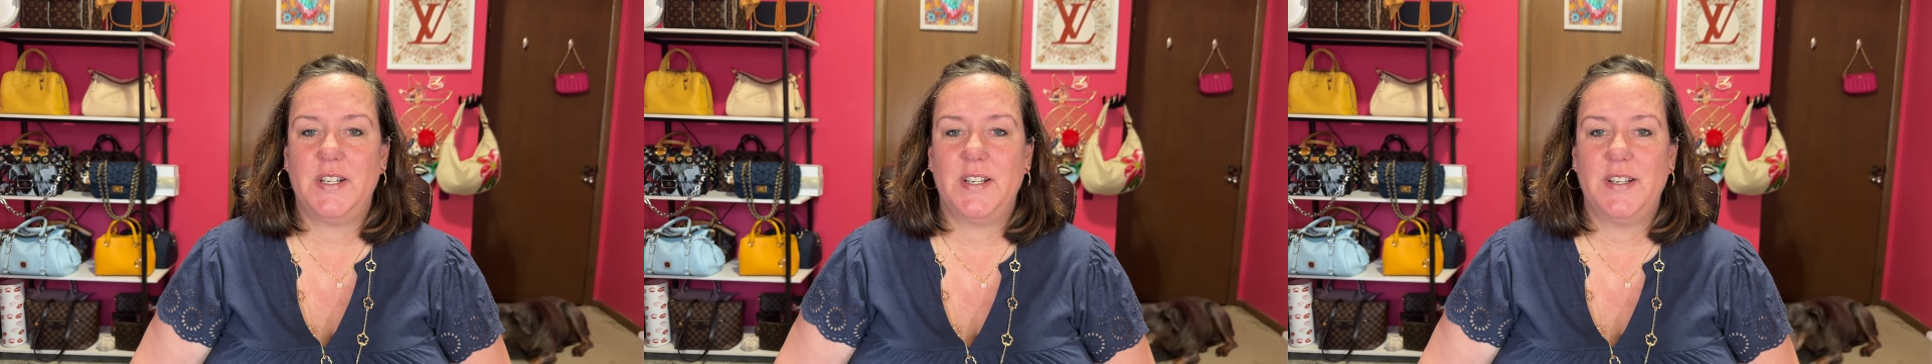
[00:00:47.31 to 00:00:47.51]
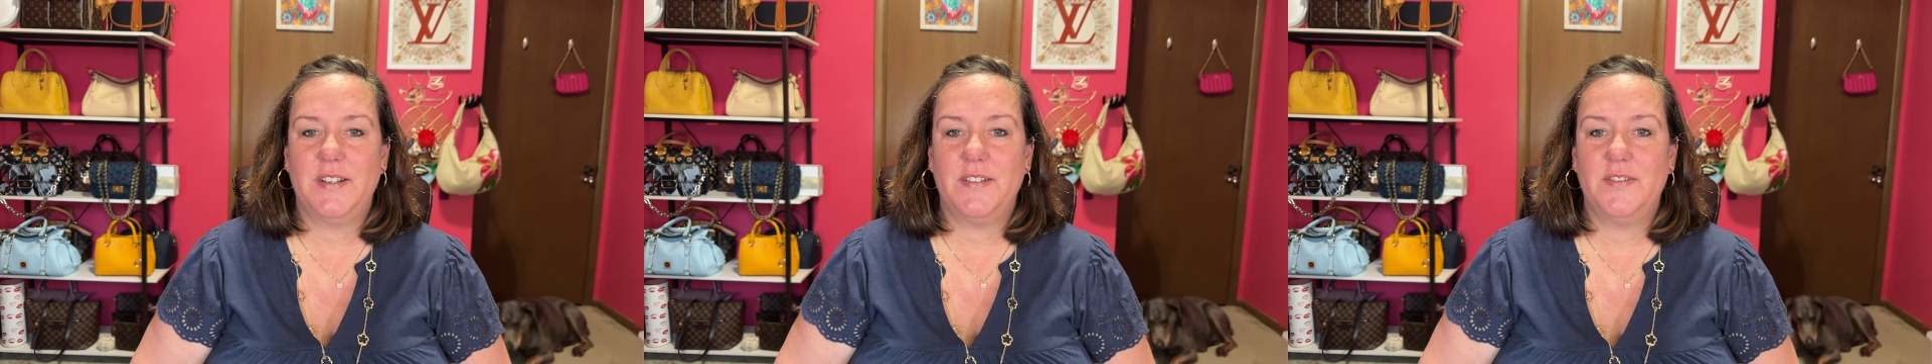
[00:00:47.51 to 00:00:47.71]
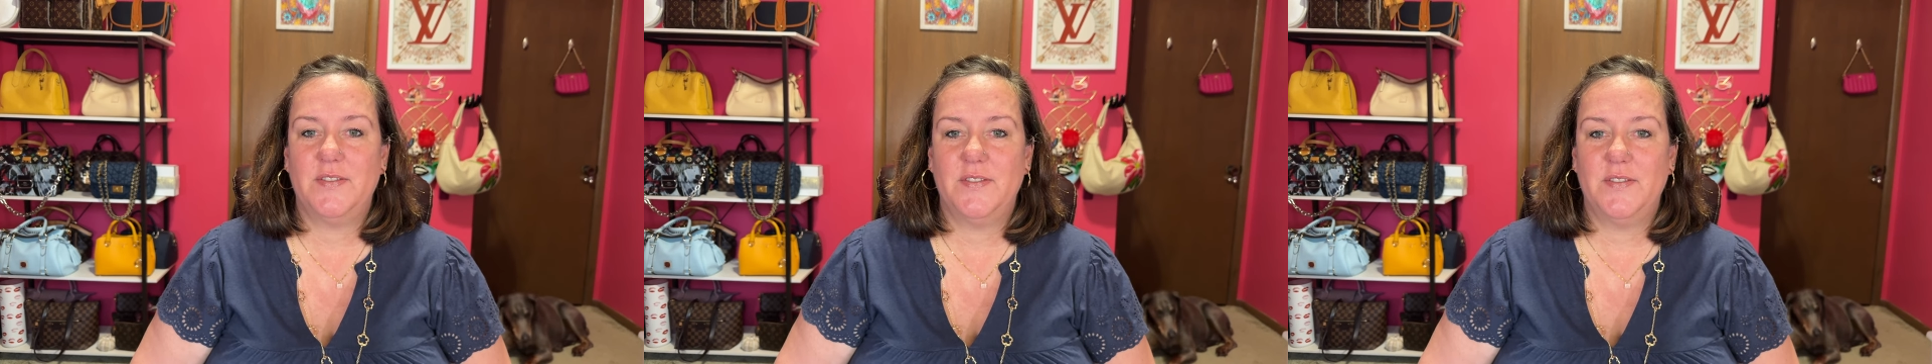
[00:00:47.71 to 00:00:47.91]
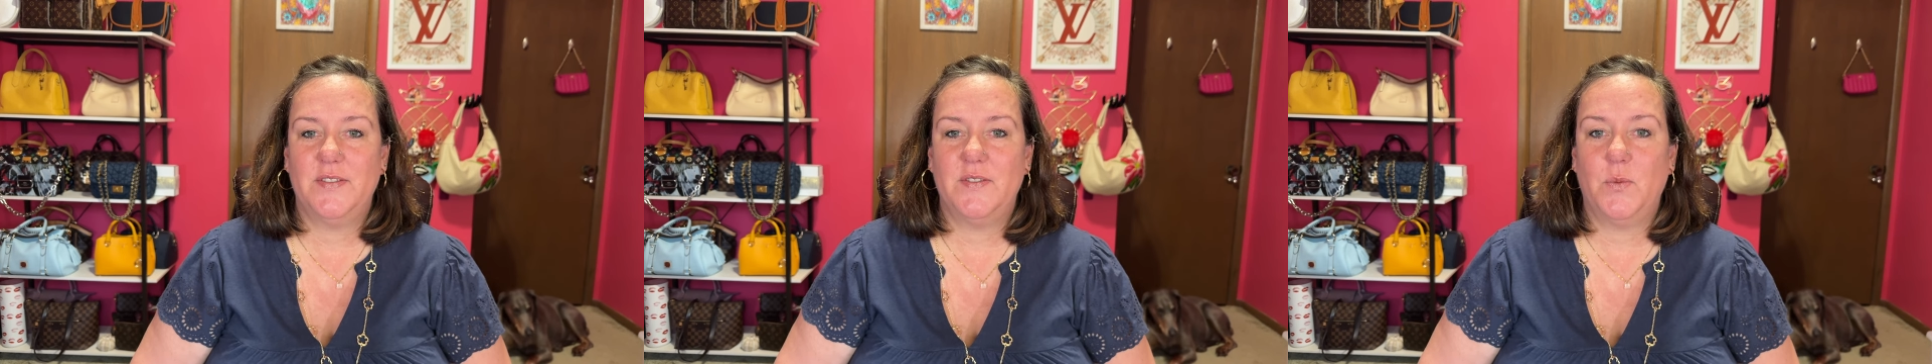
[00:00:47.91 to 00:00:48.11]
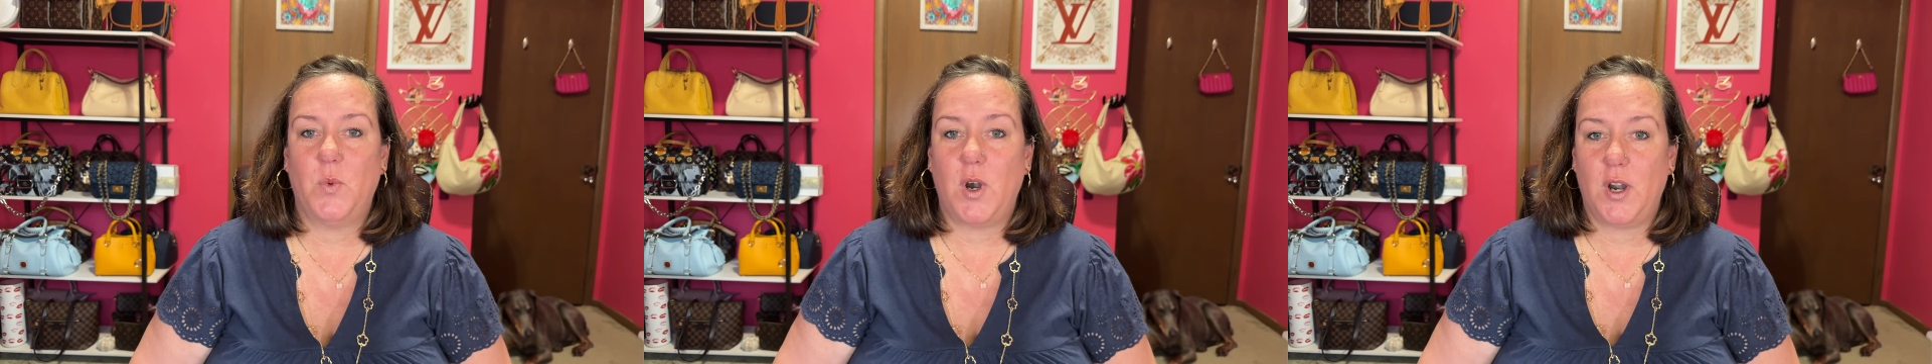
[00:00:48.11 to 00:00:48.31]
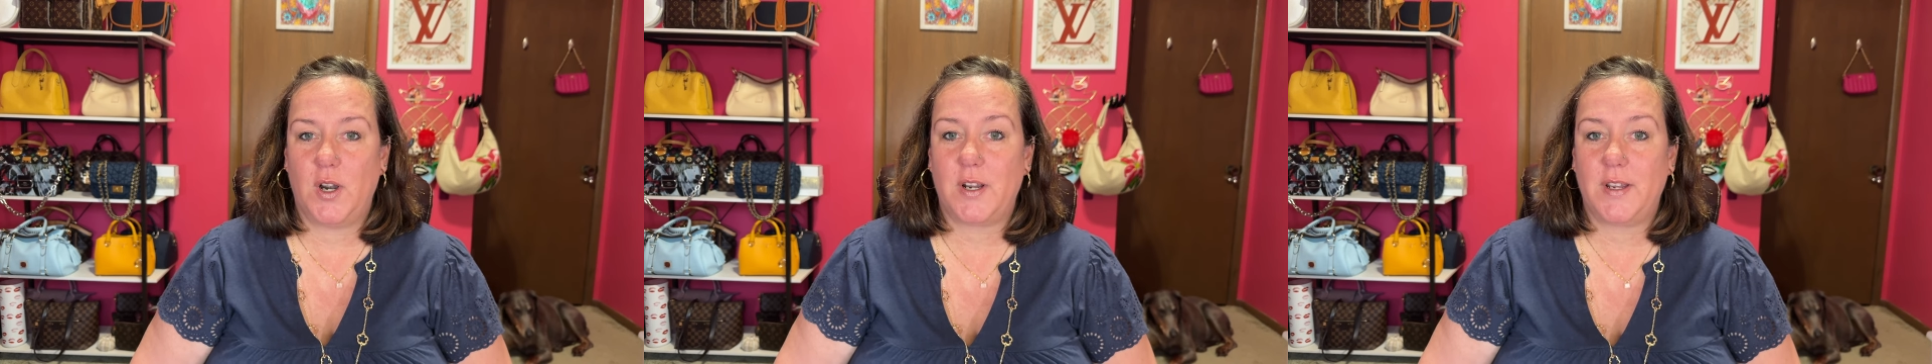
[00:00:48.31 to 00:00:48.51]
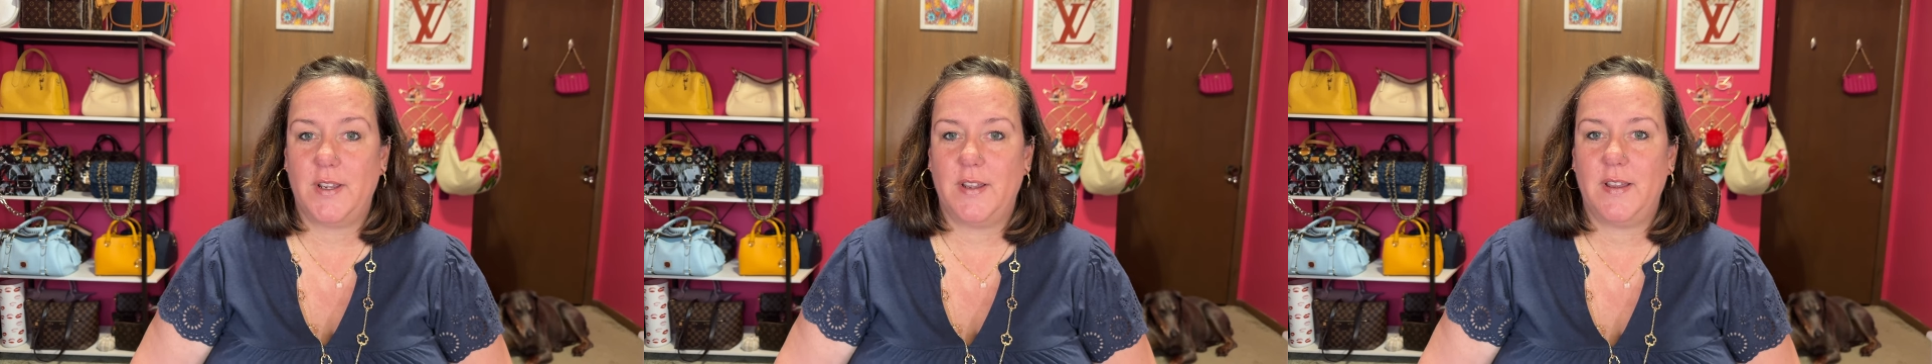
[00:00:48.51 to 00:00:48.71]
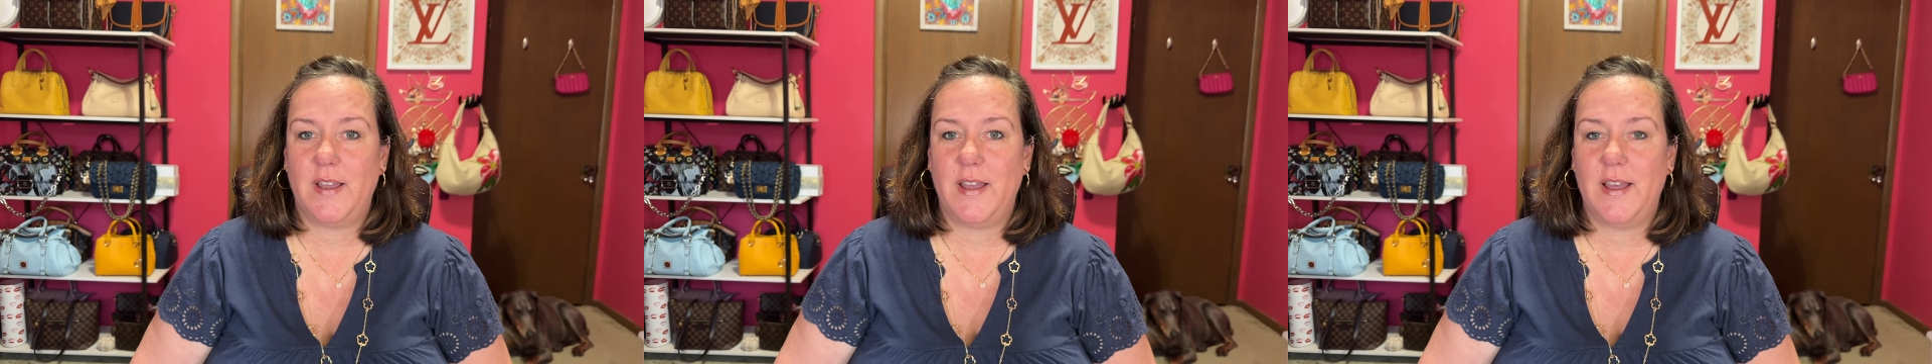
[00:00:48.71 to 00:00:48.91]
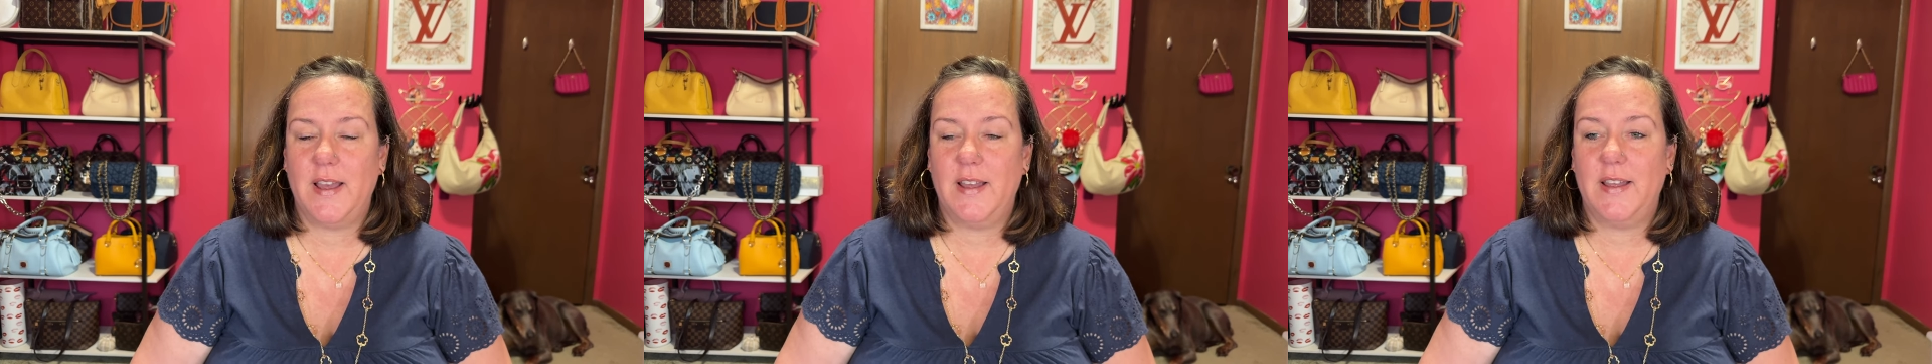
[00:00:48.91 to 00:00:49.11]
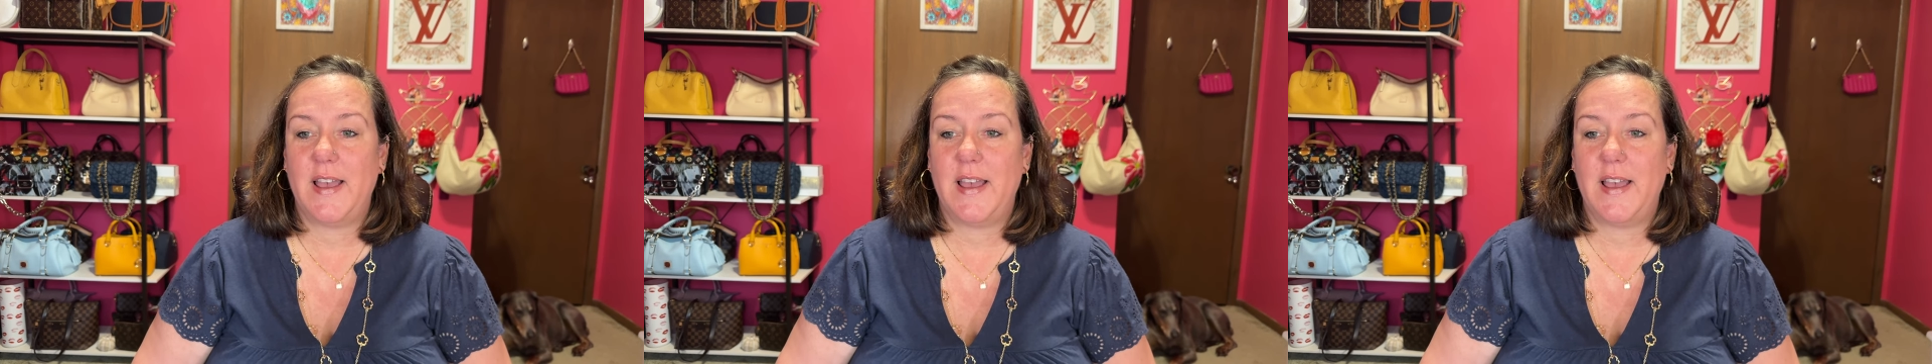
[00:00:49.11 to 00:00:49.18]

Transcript: to work uh,